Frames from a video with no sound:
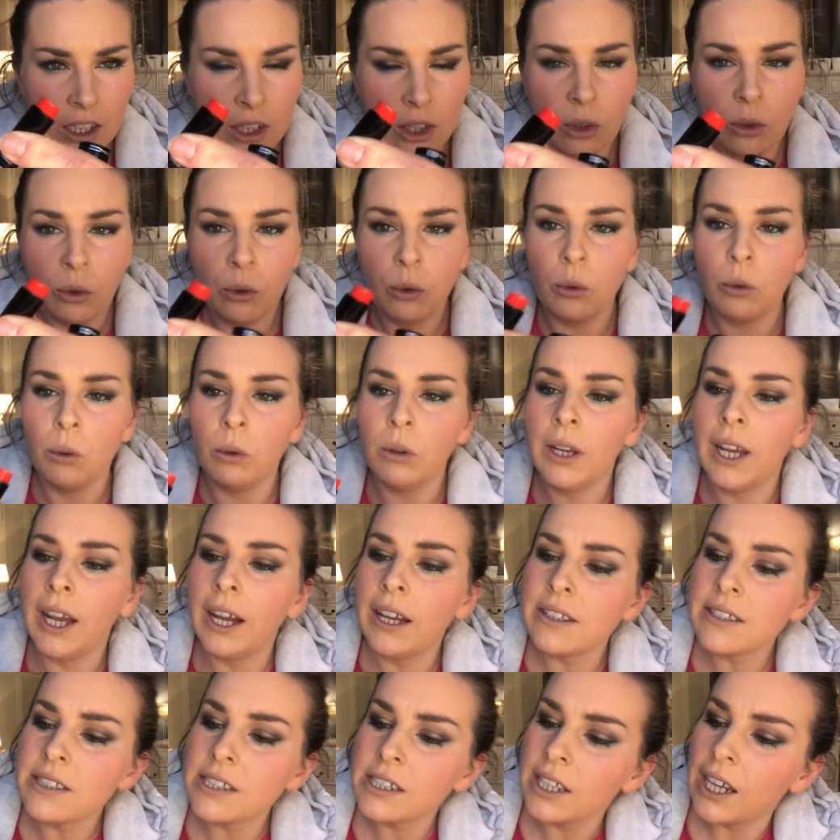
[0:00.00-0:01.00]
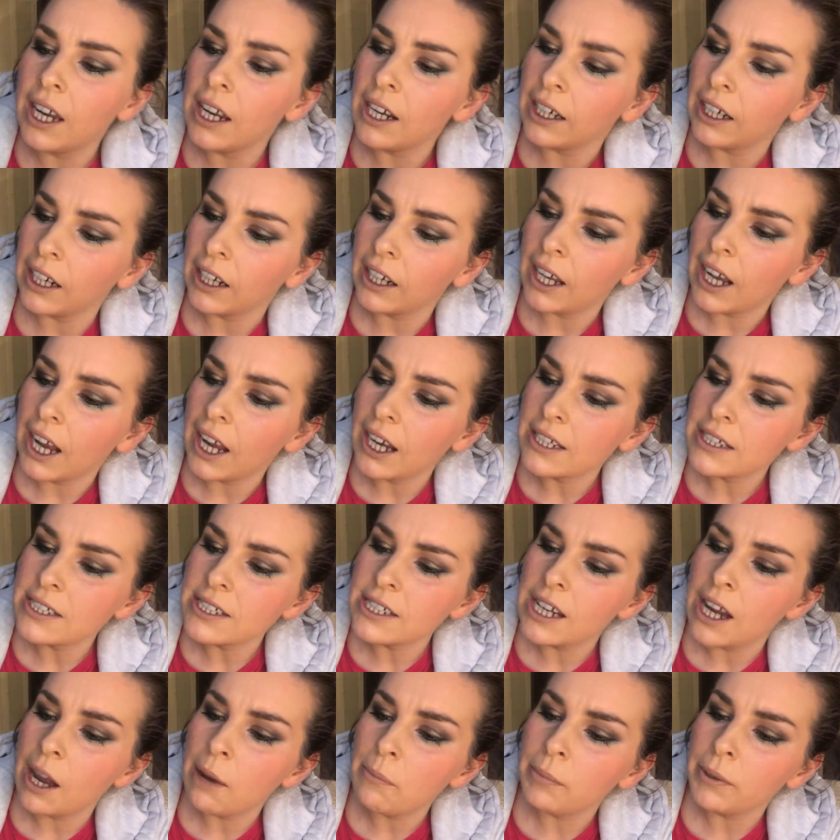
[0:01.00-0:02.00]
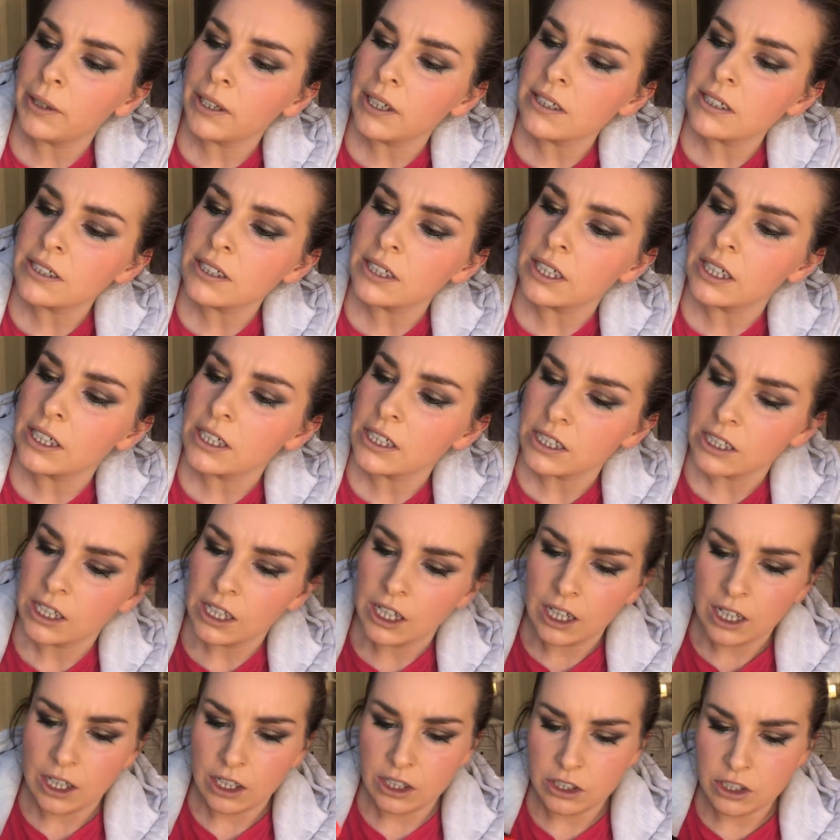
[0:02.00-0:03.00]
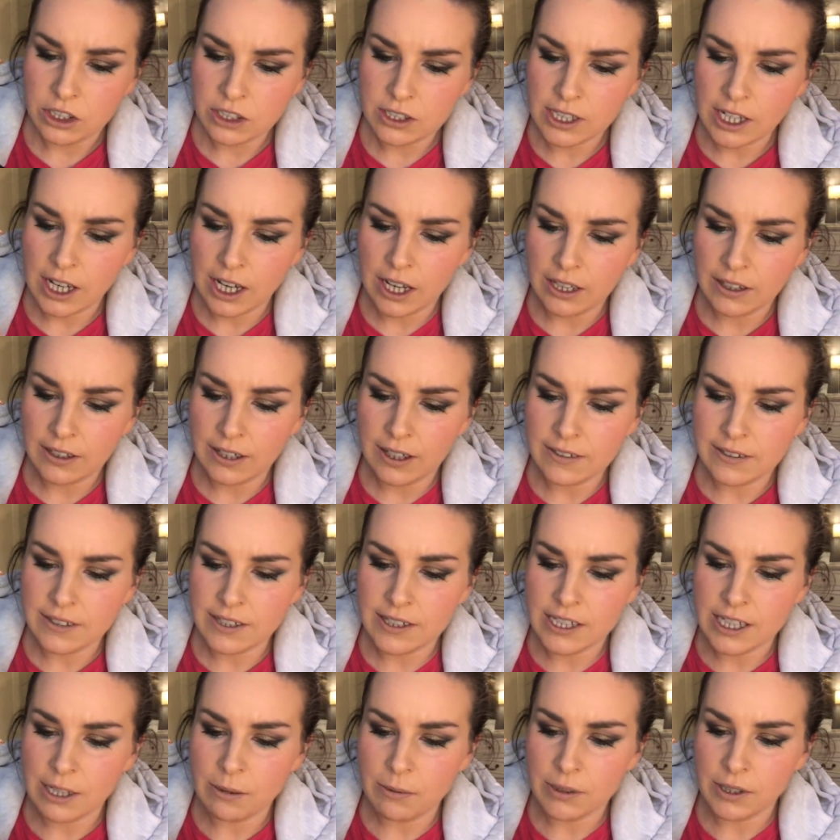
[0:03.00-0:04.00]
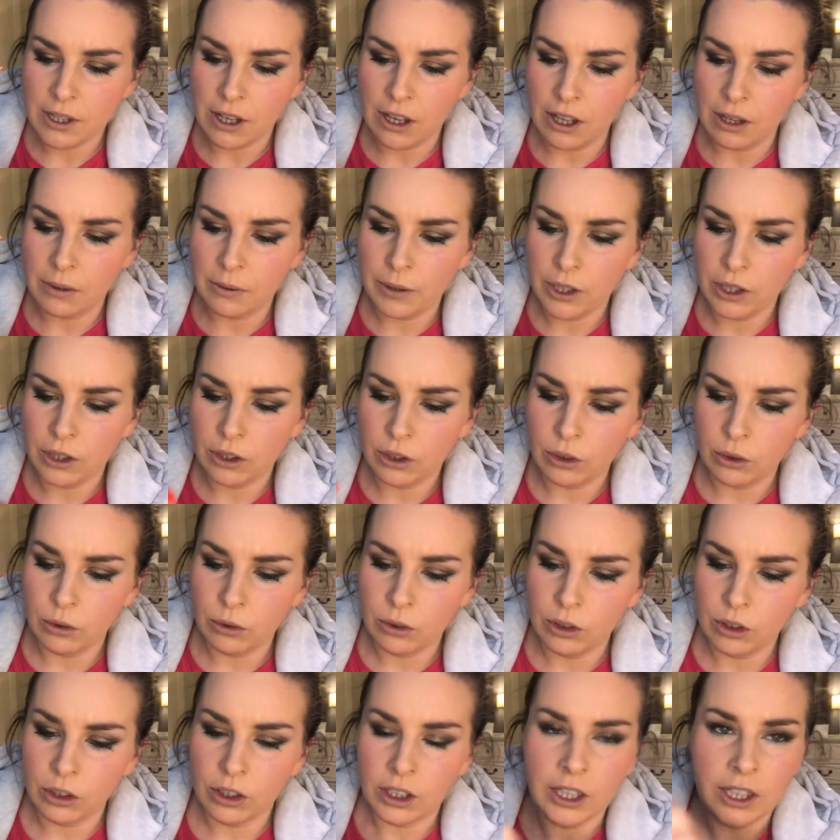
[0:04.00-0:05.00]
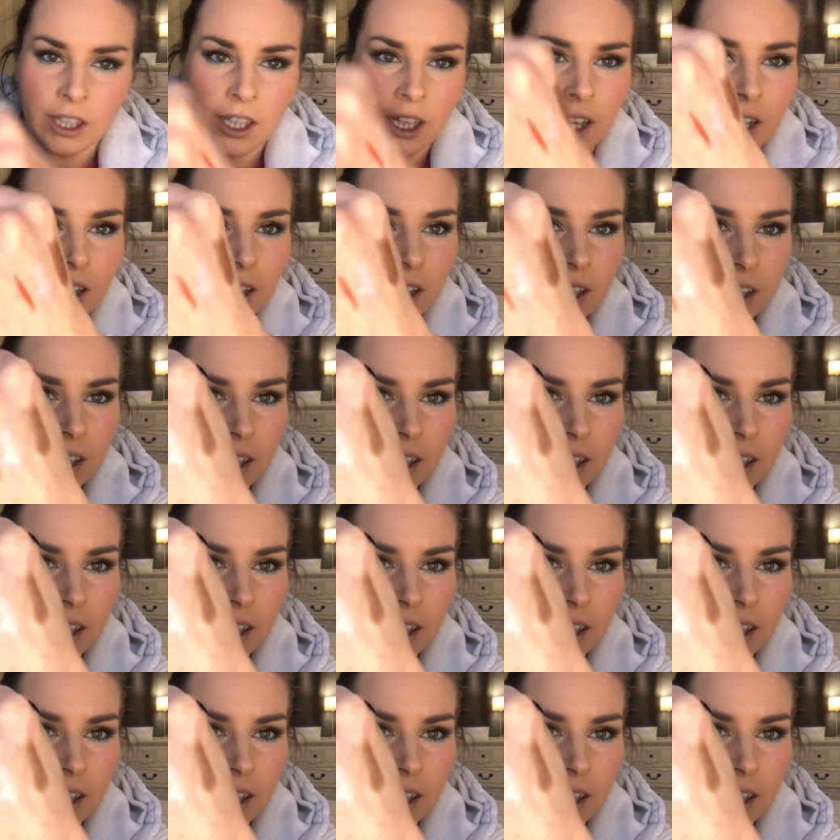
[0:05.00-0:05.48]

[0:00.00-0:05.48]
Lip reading: Oh, that's like a candy apple, isn't it? That's the same as the other one. Oh, look at that.